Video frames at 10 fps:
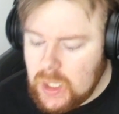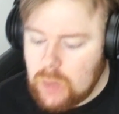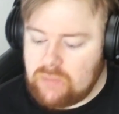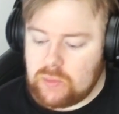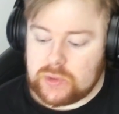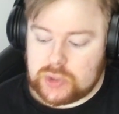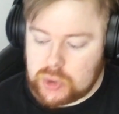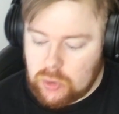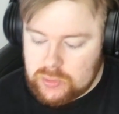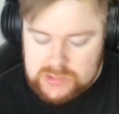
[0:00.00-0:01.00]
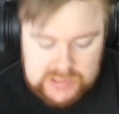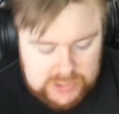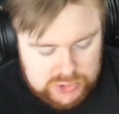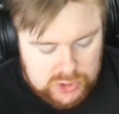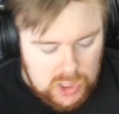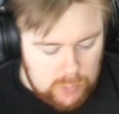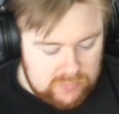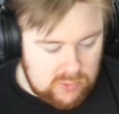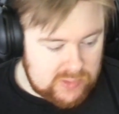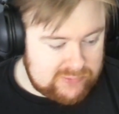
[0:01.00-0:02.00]
We've got the Tron t-shirt.
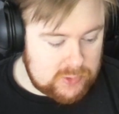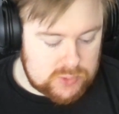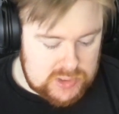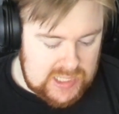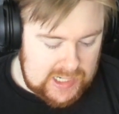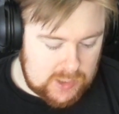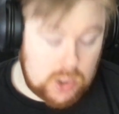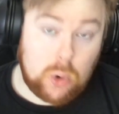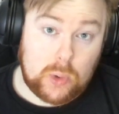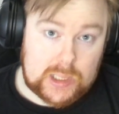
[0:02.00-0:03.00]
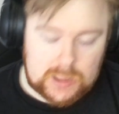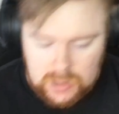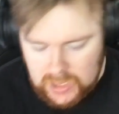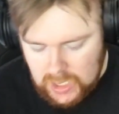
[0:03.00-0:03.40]
We've got the Future Tech coin.